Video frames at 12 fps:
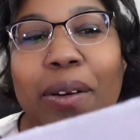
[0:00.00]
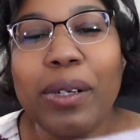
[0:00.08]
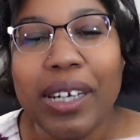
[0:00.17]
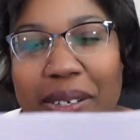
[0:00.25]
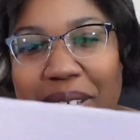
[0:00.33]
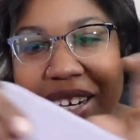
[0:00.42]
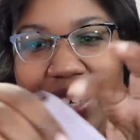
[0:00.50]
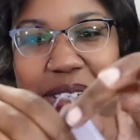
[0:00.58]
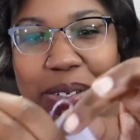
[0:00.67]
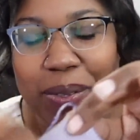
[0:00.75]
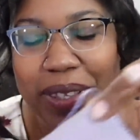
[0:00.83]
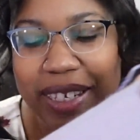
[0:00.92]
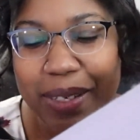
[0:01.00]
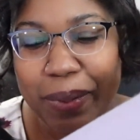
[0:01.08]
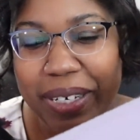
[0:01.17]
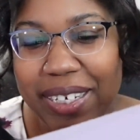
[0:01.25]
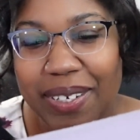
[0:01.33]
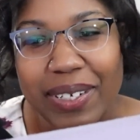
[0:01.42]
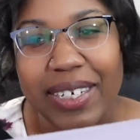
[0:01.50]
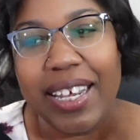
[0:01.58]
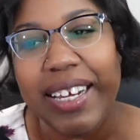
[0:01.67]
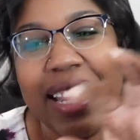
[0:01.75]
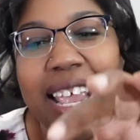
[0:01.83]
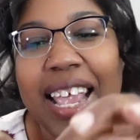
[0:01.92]
what I was going to do with this once it was
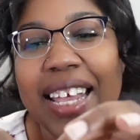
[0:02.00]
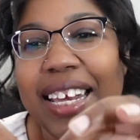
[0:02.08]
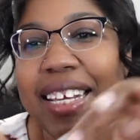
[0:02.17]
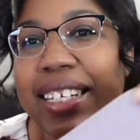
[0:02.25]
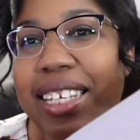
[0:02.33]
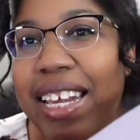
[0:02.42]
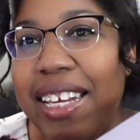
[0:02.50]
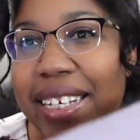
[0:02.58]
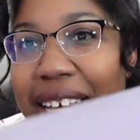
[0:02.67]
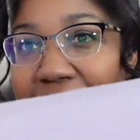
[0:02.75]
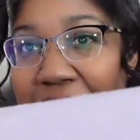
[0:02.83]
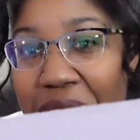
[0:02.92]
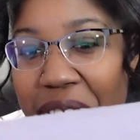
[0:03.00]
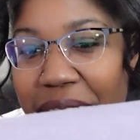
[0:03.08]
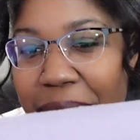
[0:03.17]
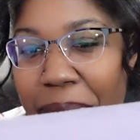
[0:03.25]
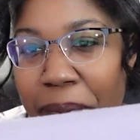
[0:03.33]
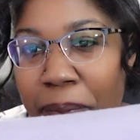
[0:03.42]
done, and I decided to iron it.